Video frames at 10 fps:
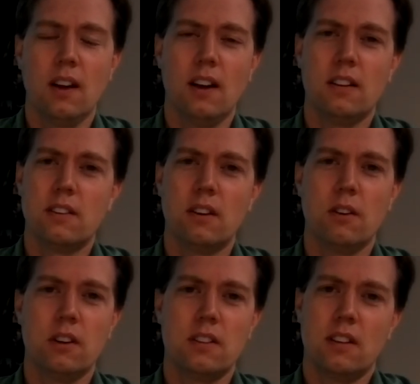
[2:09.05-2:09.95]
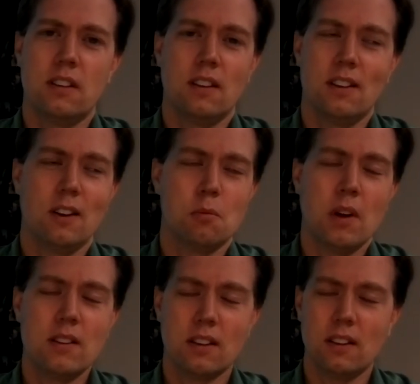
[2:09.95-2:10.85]
And so he
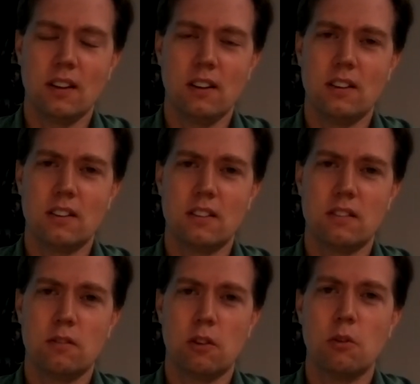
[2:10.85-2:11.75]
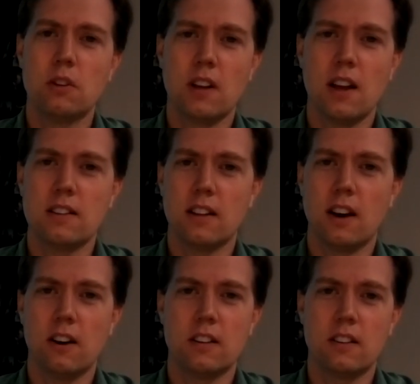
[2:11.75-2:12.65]
basically just threw his hands in the
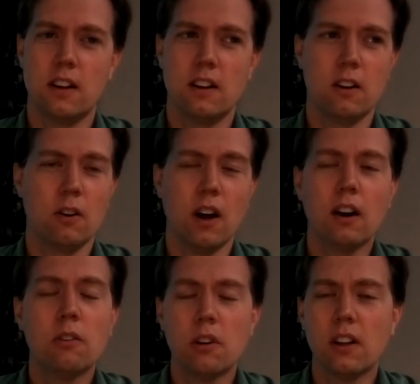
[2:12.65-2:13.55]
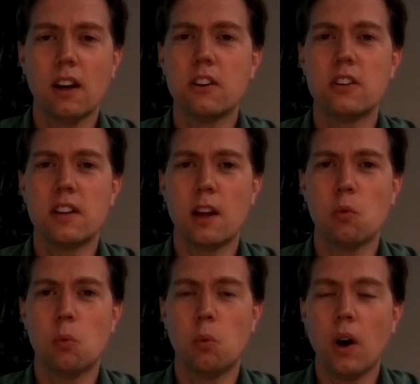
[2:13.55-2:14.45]
air and said, I don't really
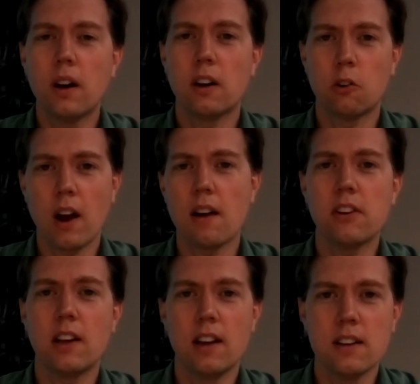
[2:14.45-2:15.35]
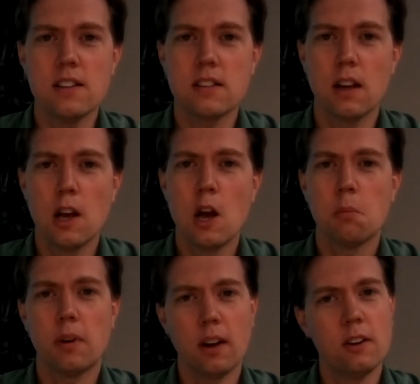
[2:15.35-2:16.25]
understand what gravity is,
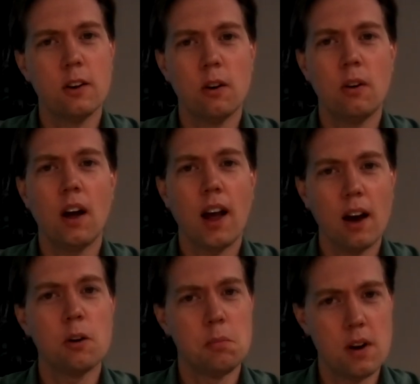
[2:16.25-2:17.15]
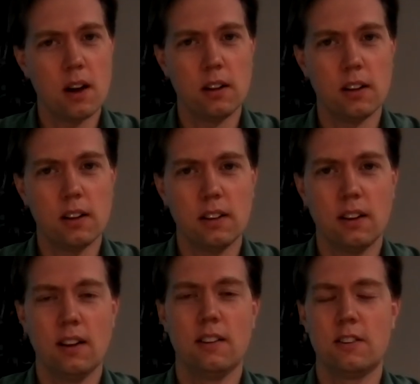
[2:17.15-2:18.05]
but I know how to model it.
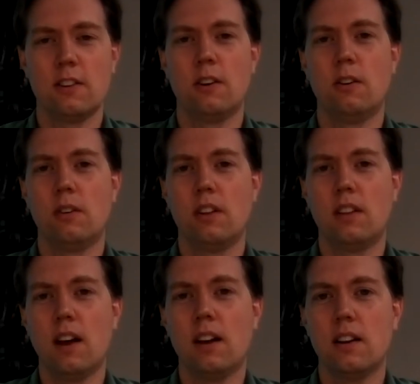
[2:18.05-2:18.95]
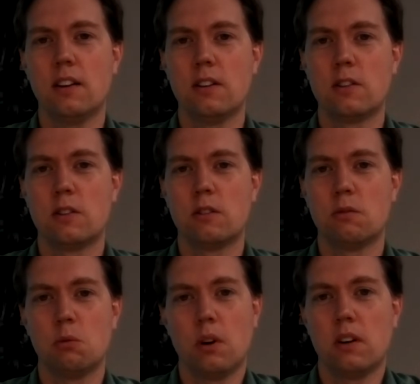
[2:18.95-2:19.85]
And so that is
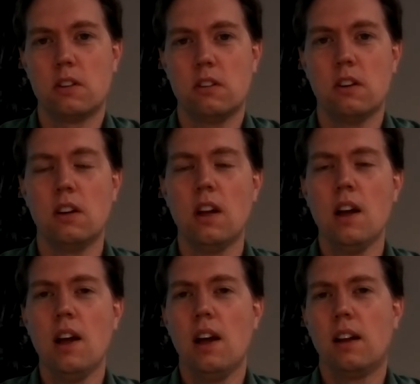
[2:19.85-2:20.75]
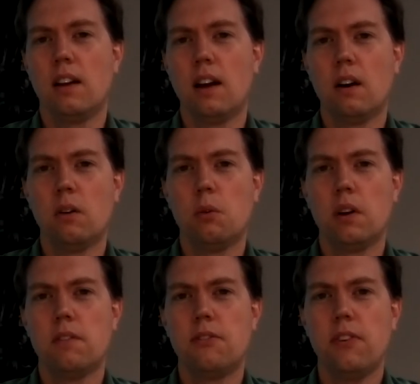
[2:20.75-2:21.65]
where it stood. Now,
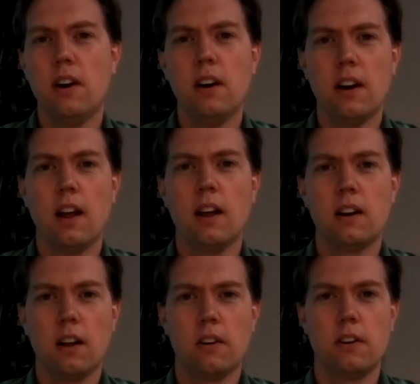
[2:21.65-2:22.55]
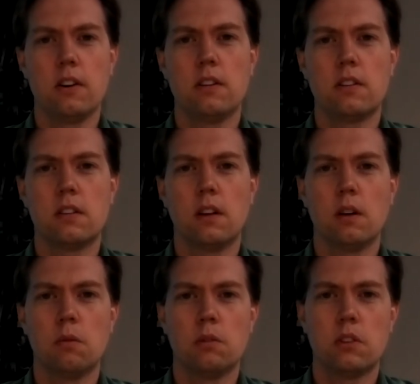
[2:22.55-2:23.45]
when Faraday and others
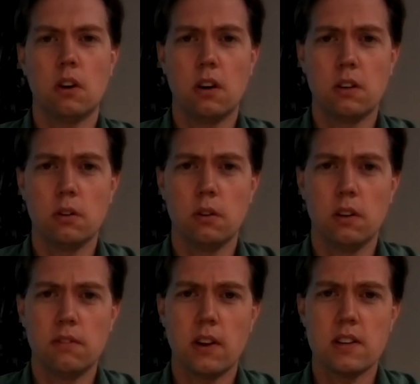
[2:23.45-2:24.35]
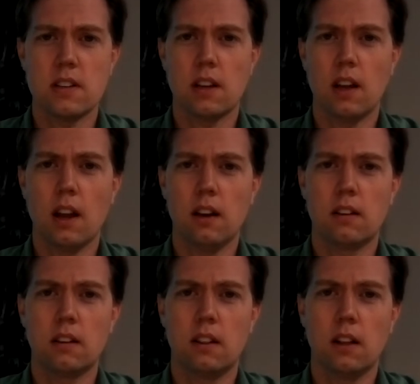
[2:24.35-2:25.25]
started to investigate
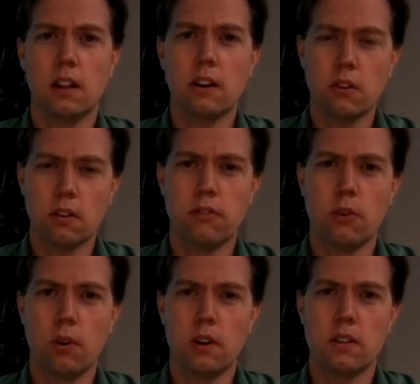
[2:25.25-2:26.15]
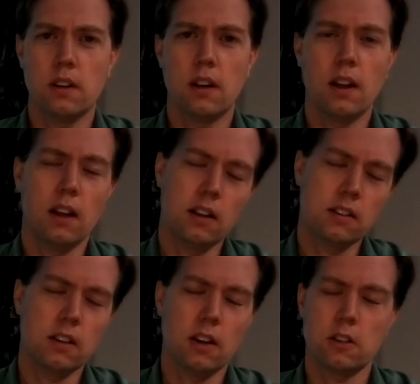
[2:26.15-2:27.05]
the electric force and its
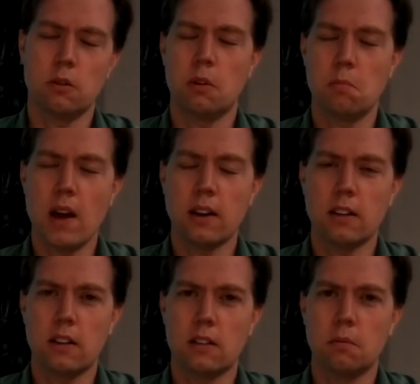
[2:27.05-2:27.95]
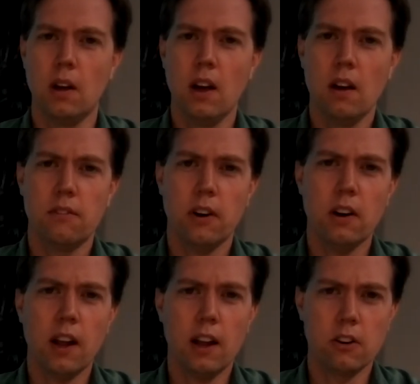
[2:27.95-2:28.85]
connection with magnetism,
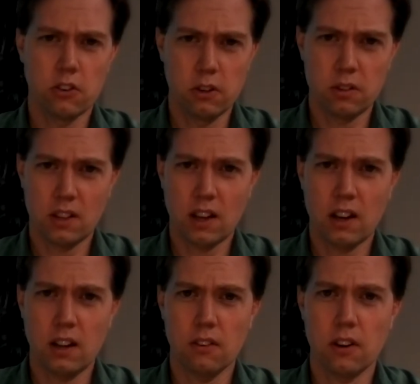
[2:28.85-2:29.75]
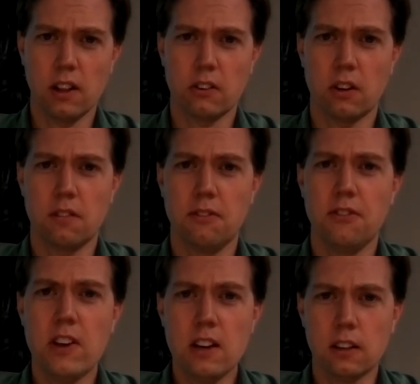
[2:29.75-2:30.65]
Faraday introduced the idea of an electric
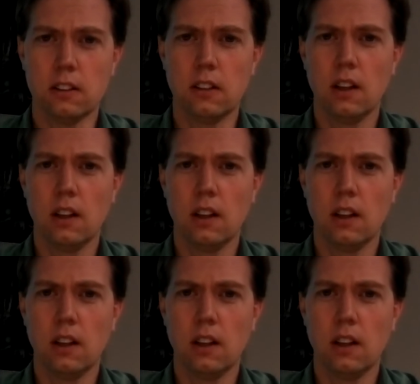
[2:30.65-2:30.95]
field.